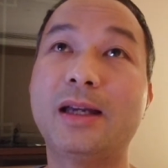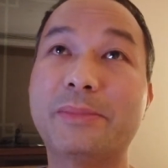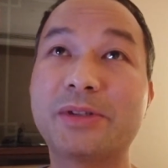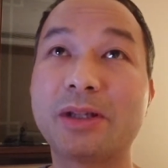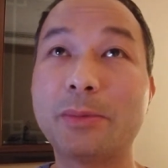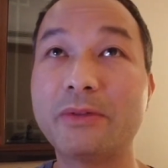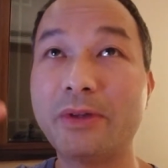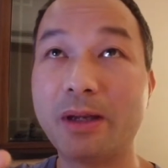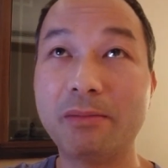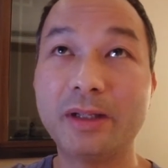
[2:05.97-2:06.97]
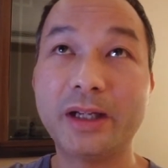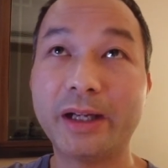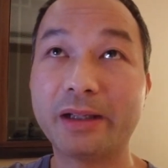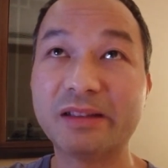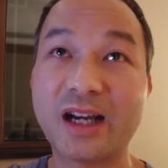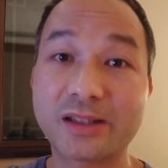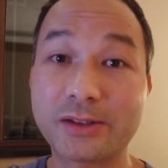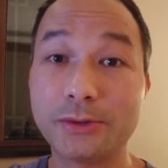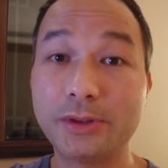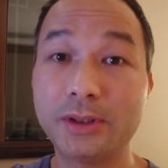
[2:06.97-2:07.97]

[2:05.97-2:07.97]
and some of them like not so